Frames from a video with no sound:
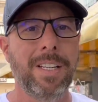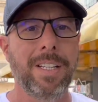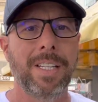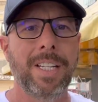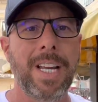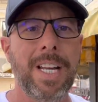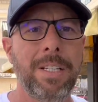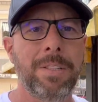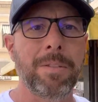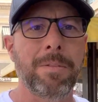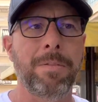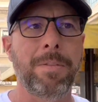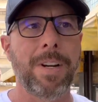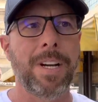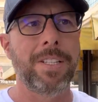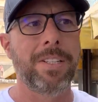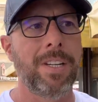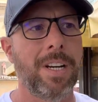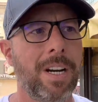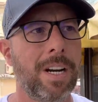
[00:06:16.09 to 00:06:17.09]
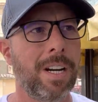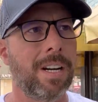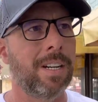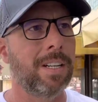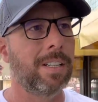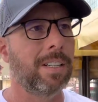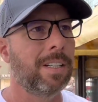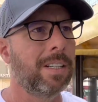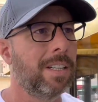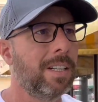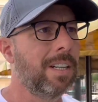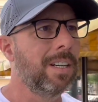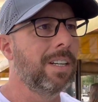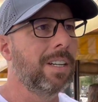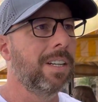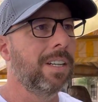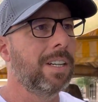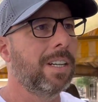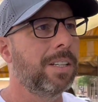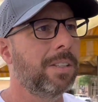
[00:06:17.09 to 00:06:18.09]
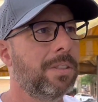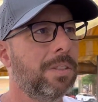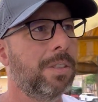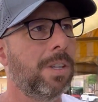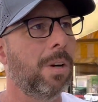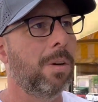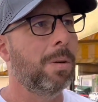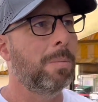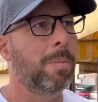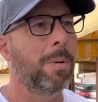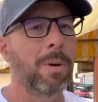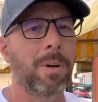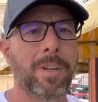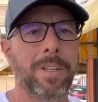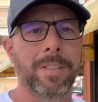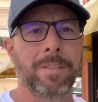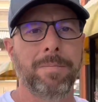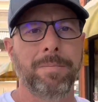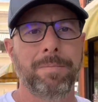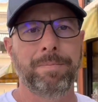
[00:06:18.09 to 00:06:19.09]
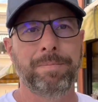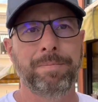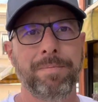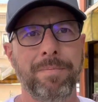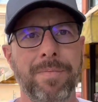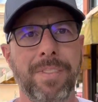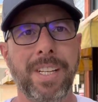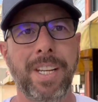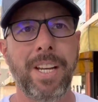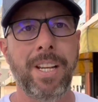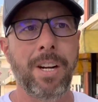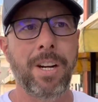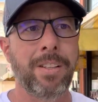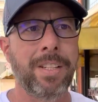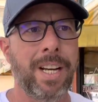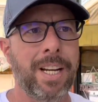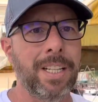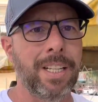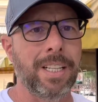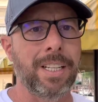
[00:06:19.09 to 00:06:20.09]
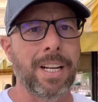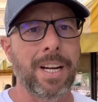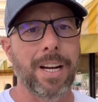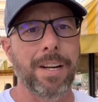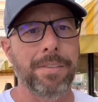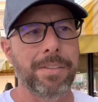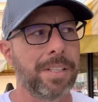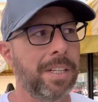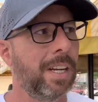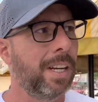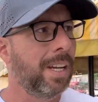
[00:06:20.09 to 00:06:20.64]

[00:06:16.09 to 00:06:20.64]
getting some fresh air is so important in our daily lives,